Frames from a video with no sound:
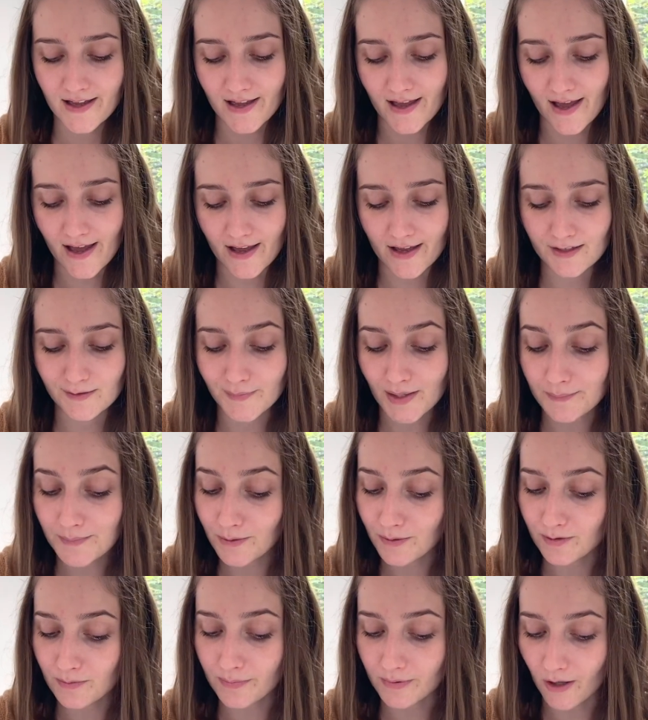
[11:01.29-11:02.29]
and maybe
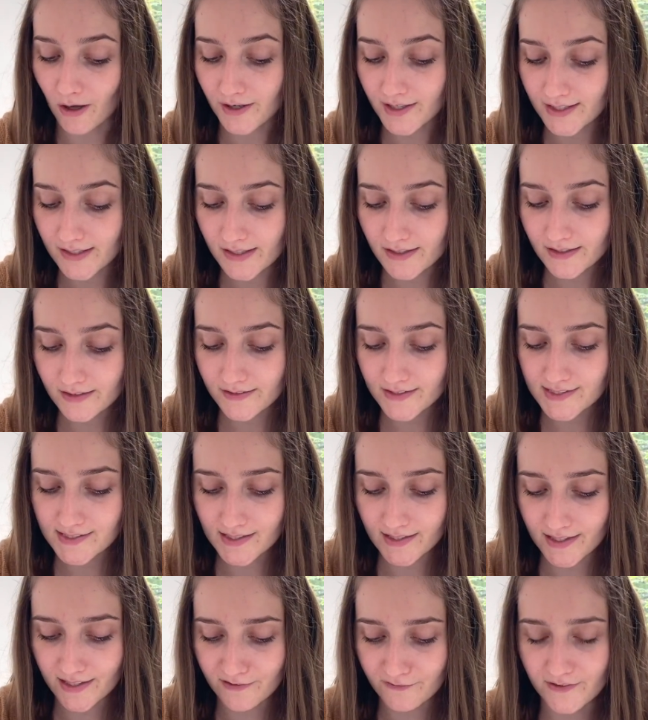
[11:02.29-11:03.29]
with blocking, this
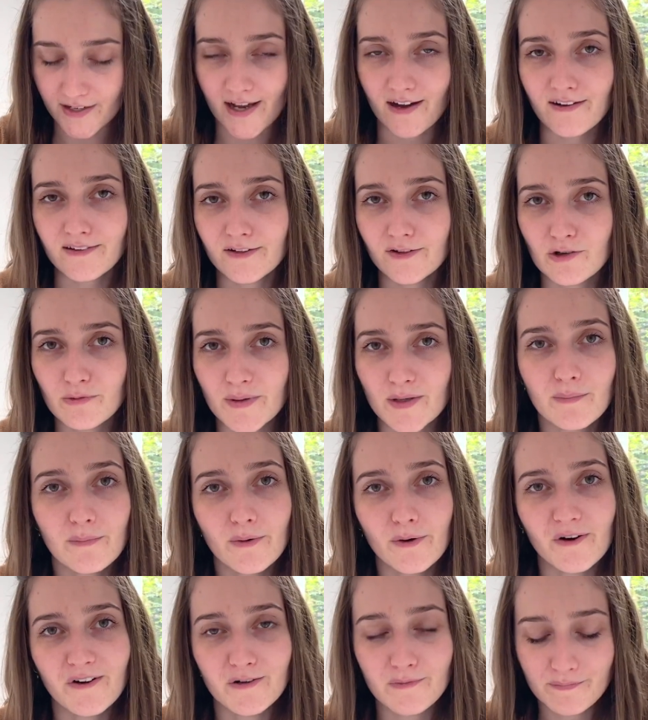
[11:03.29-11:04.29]
can even out a little bit
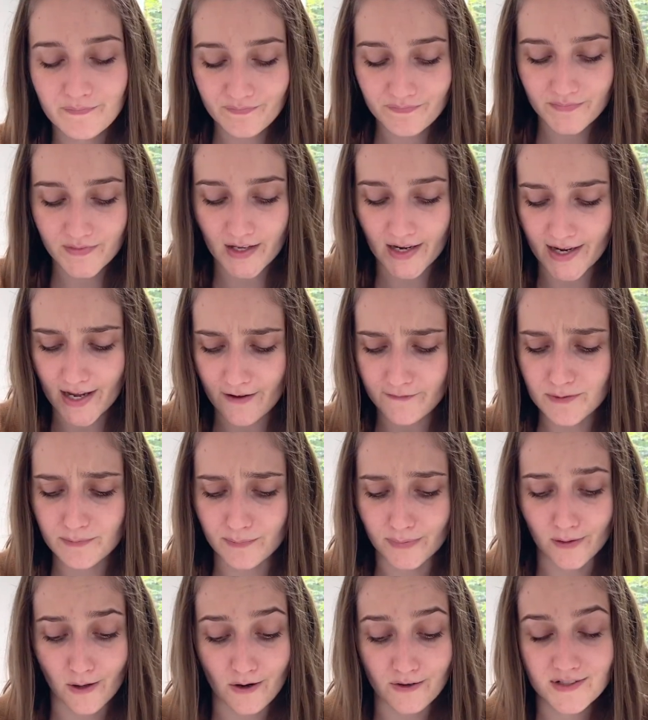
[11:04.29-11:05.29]
more. I haven't
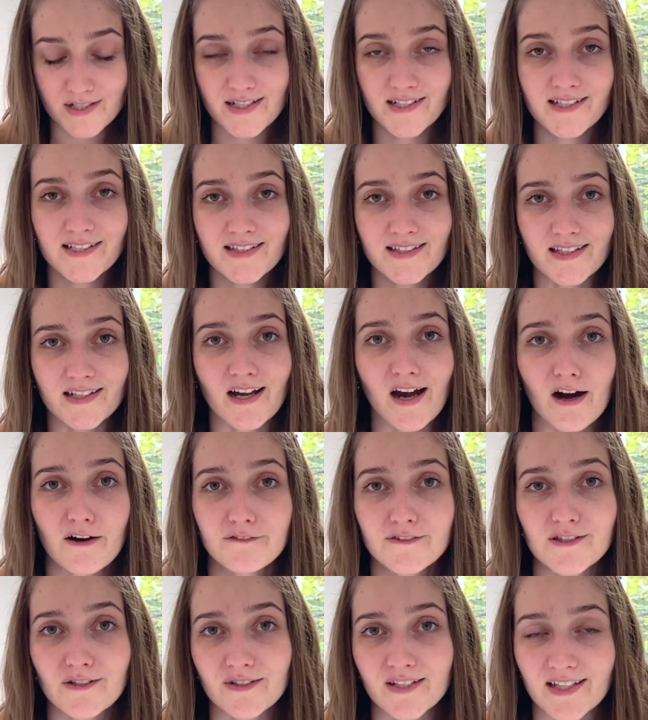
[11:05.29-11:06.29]
blocked the
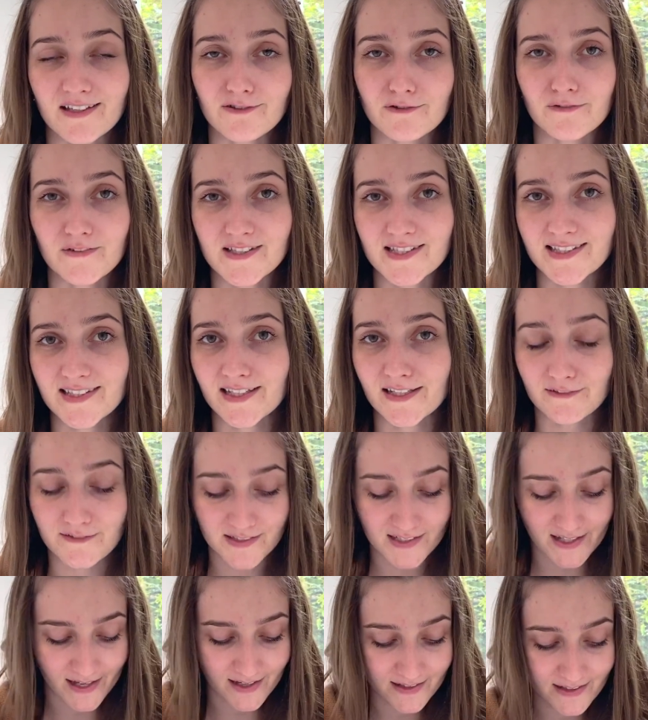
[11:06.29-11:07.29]
cuffs on either of the sleeves
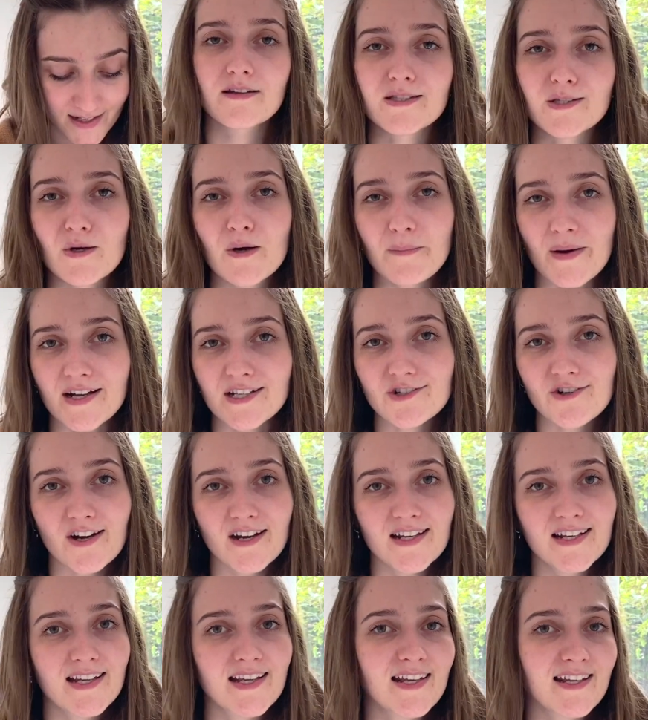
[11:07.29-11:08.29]
yet, so I might try
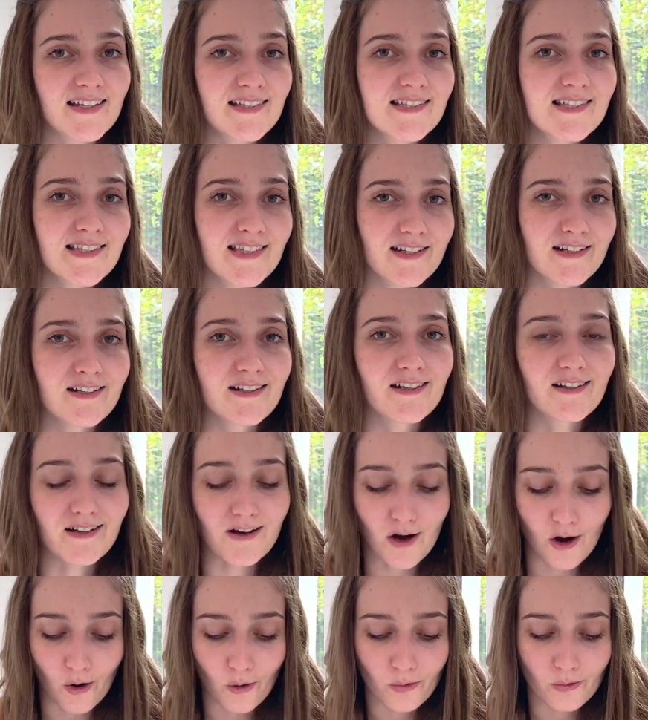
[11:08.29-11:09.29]
and ease the
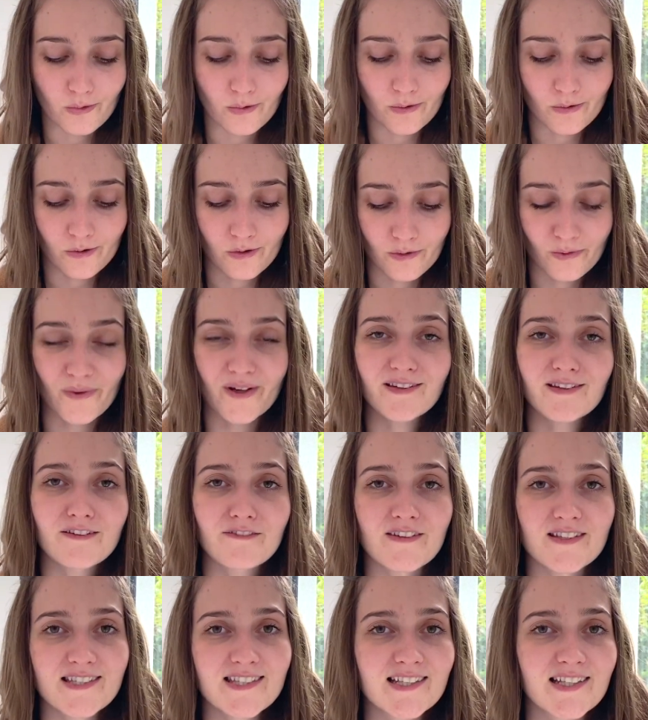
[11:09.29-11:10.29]
whole width of
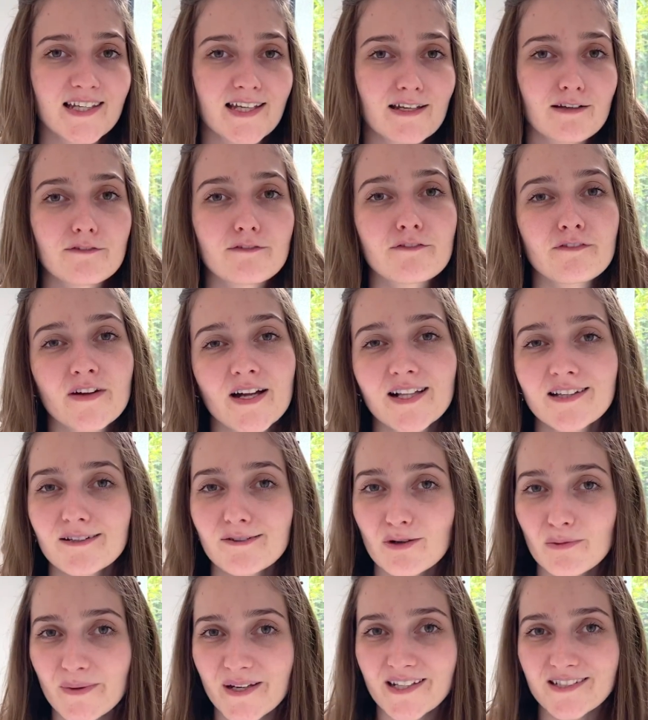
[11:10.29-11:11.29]
the sleeve a
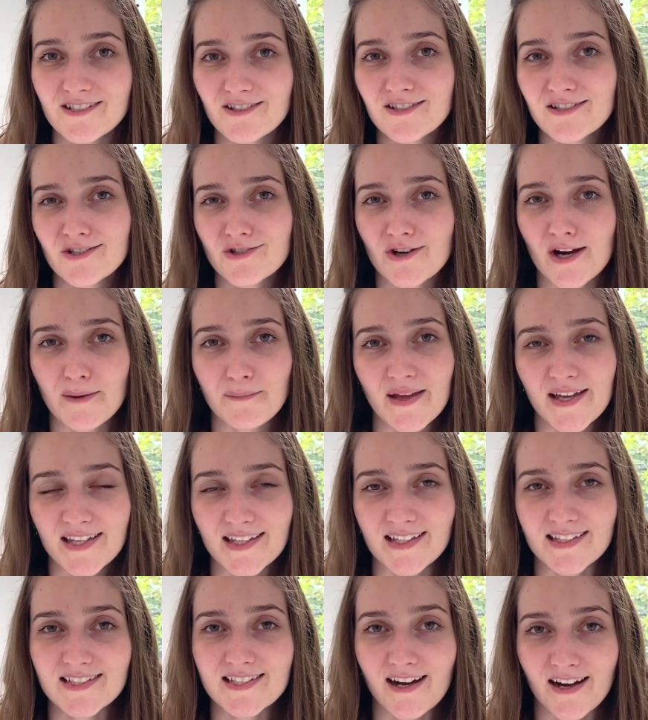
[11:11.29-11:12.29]
little bit just to try and make
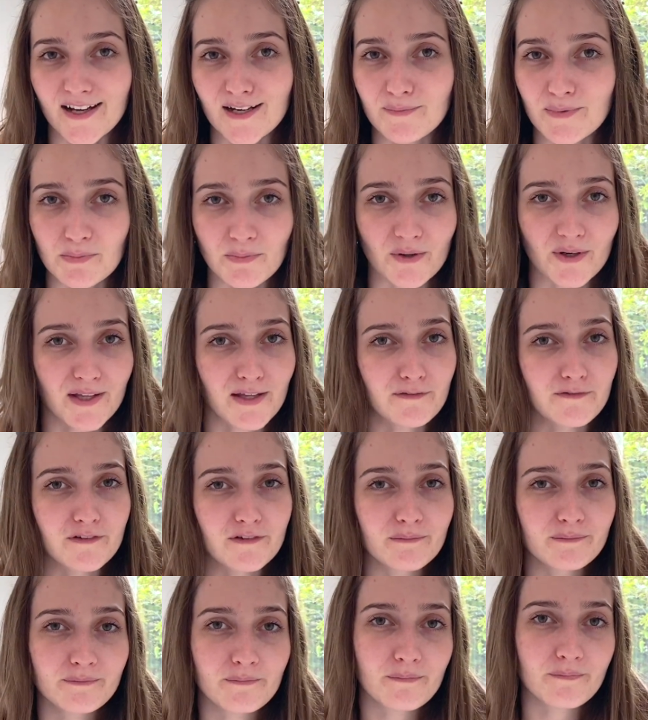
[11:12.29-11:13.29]
it a tiny bit more
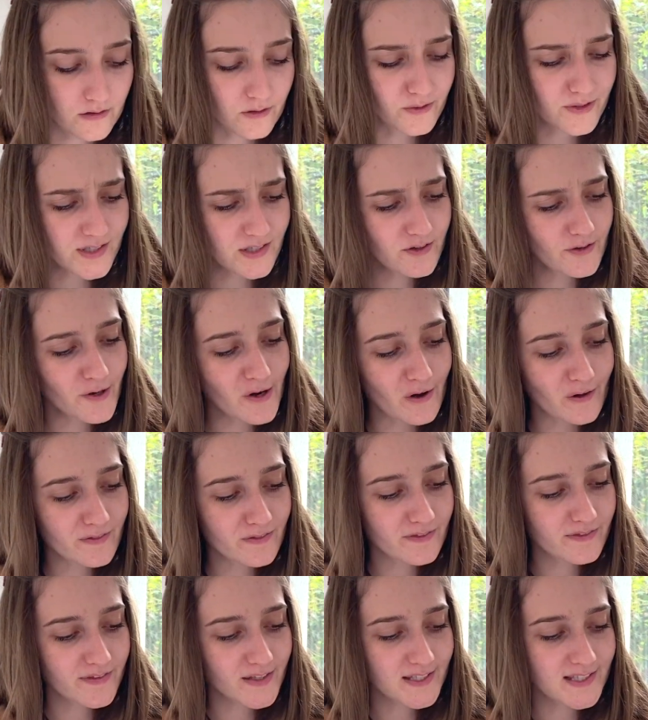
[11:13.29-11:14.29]
even. Also,
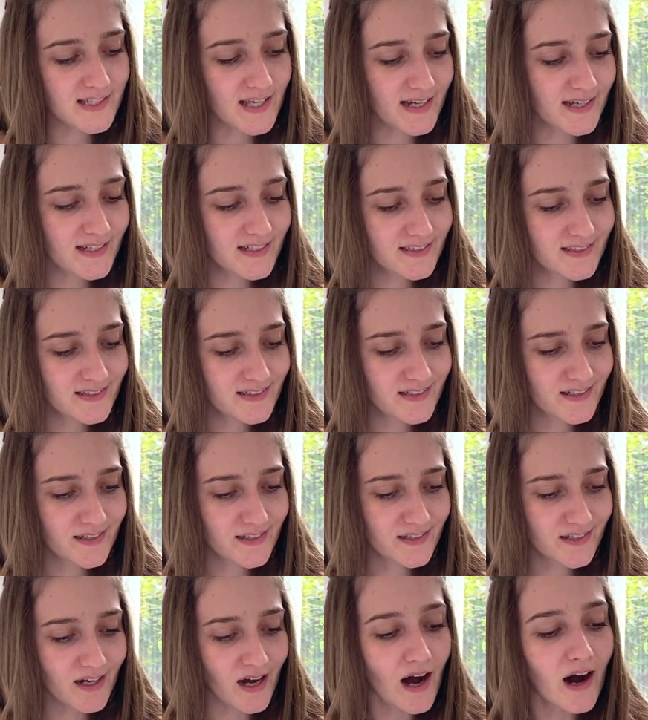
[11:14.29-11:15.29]
on the
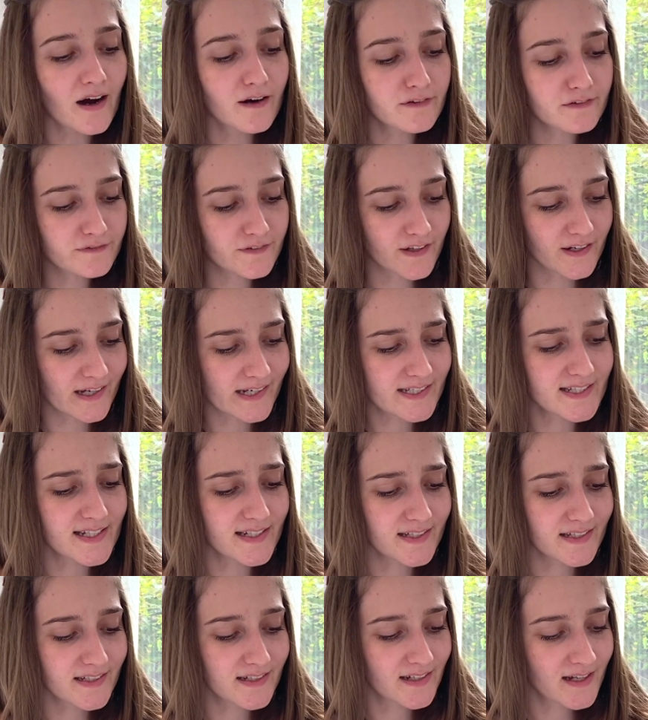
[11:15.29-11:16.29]
second cuff that I
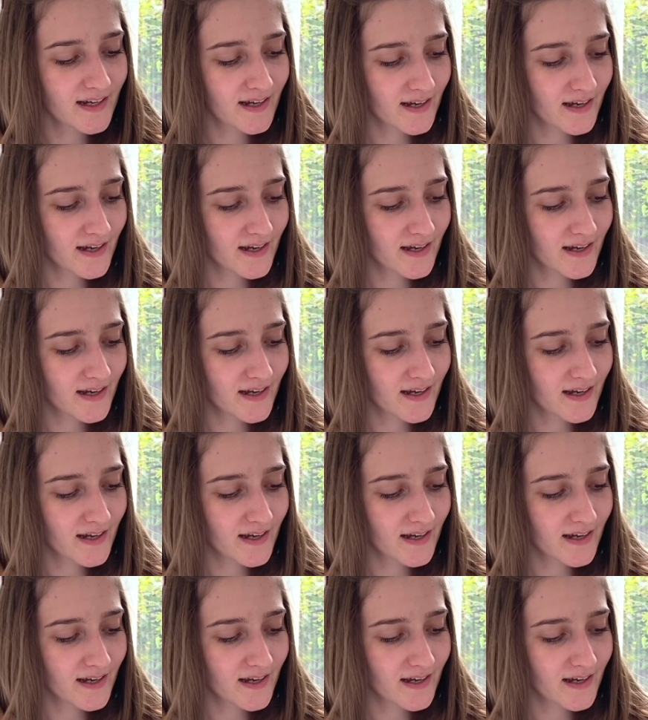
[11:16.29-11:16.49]
did